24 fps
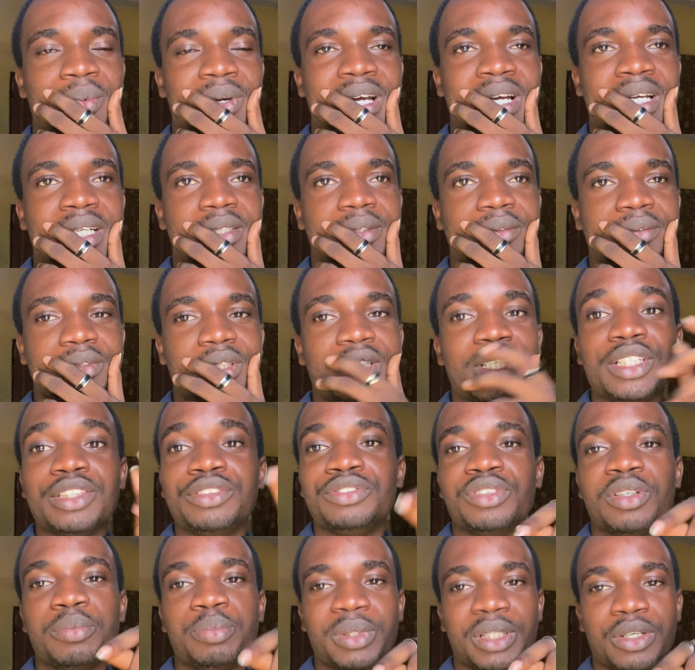and
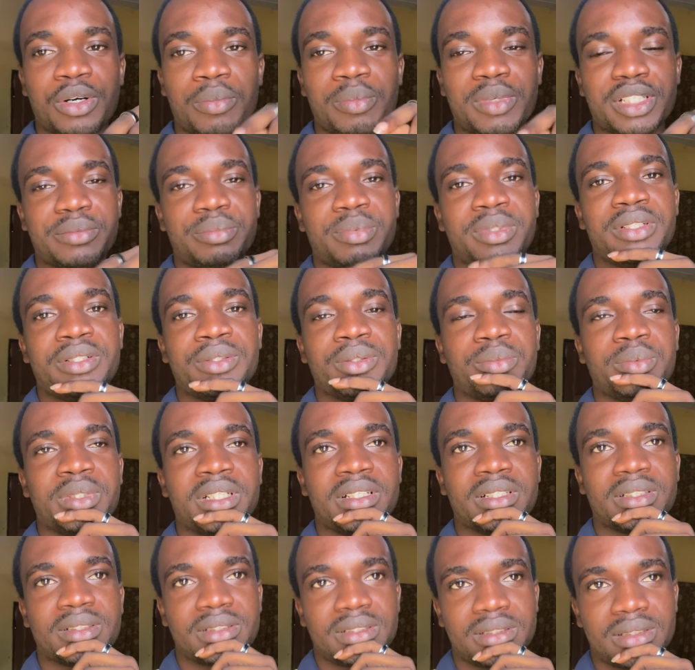drop a comment below
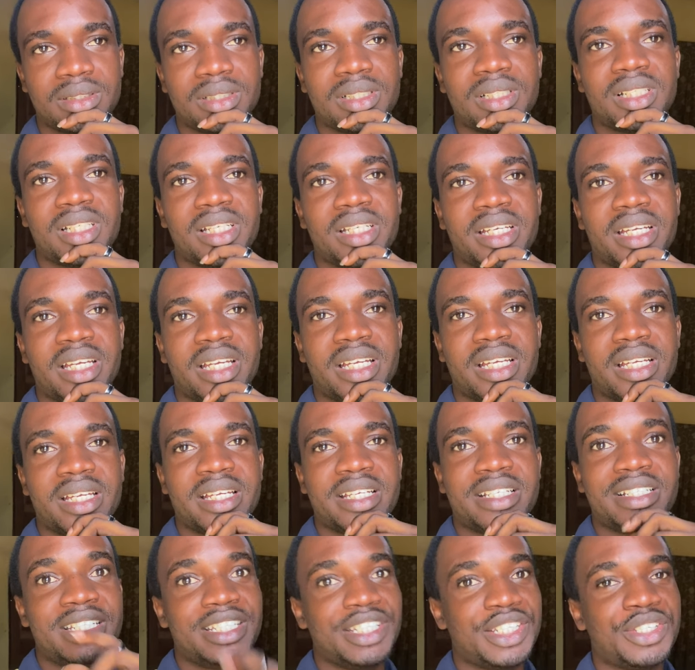because
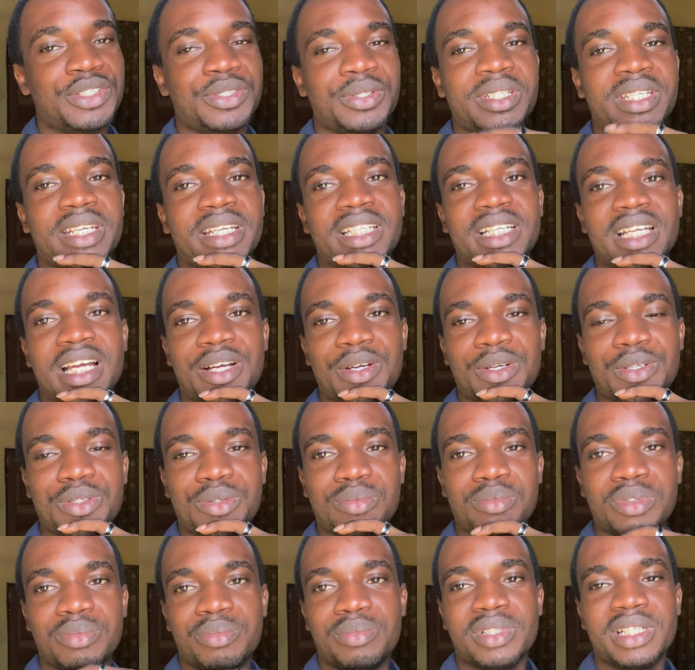this new year there are going to
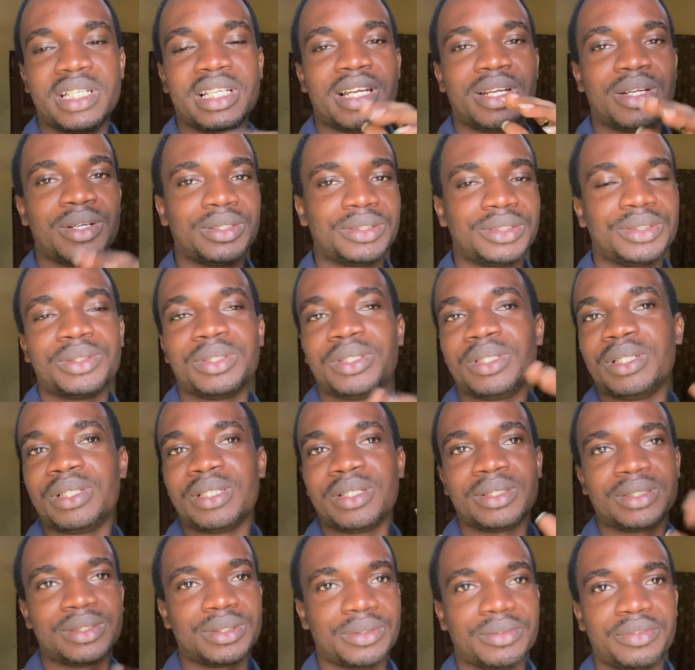be a lot a
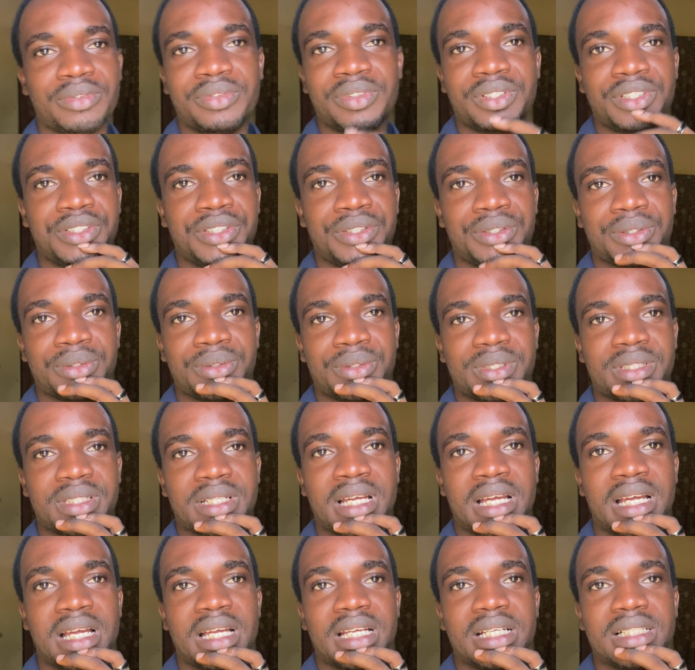lot of videos
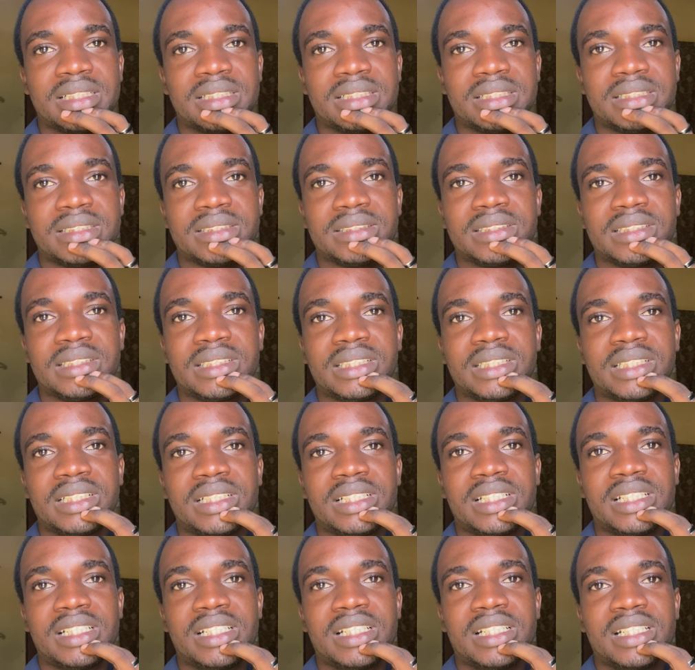
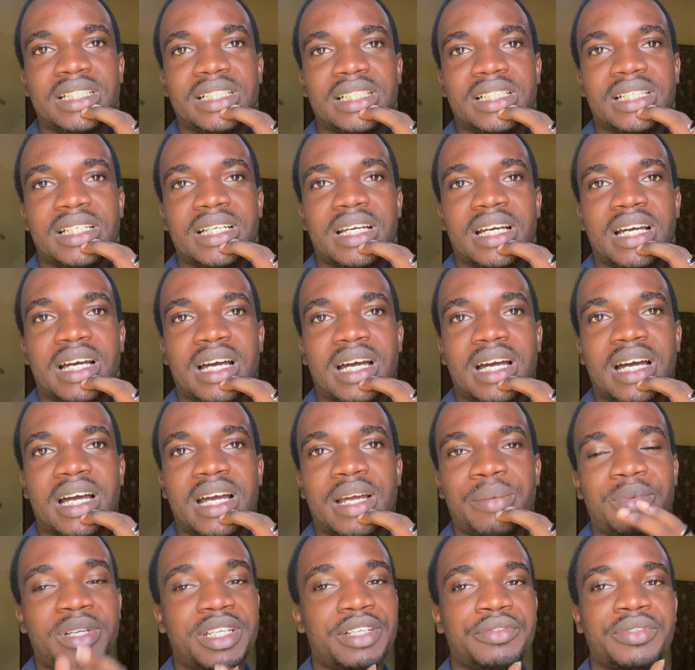and
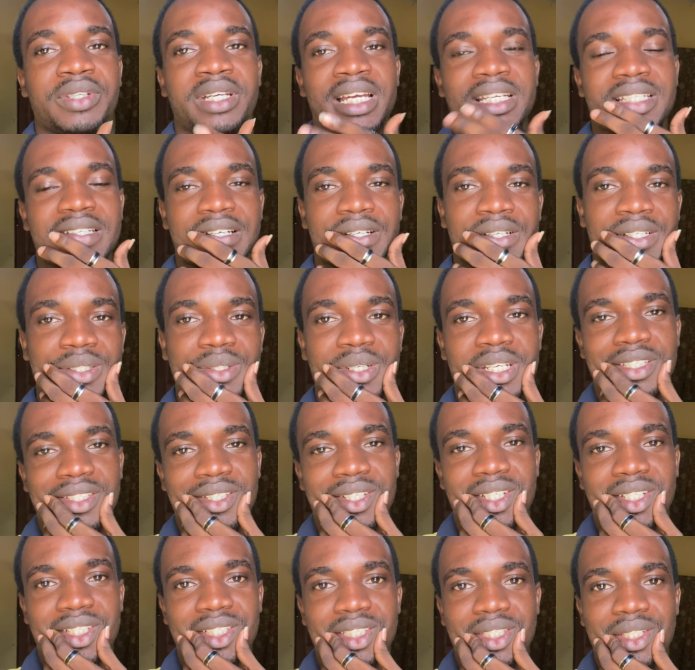i believe you guys are going to
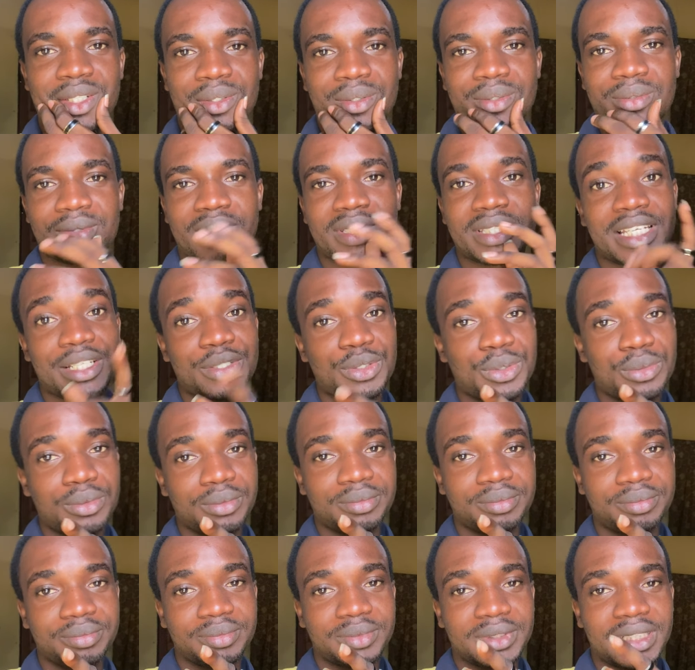enjoy it so stay
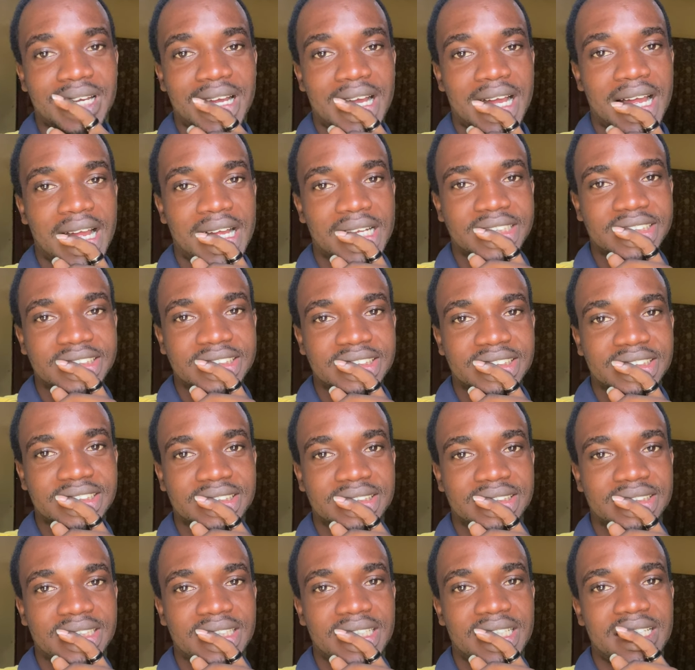tuned
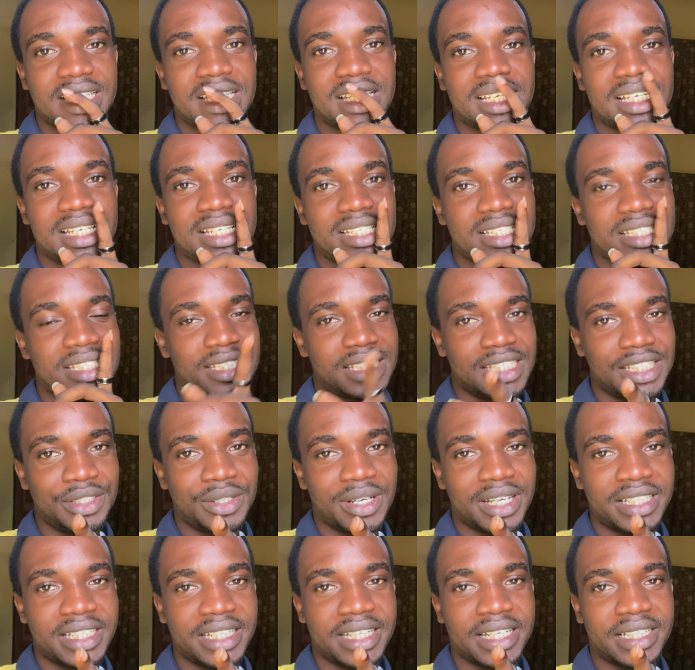and see you
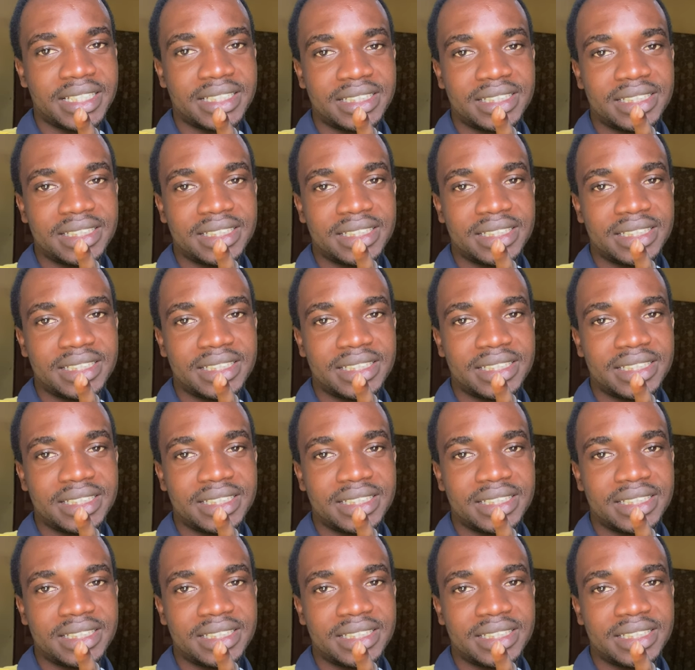at the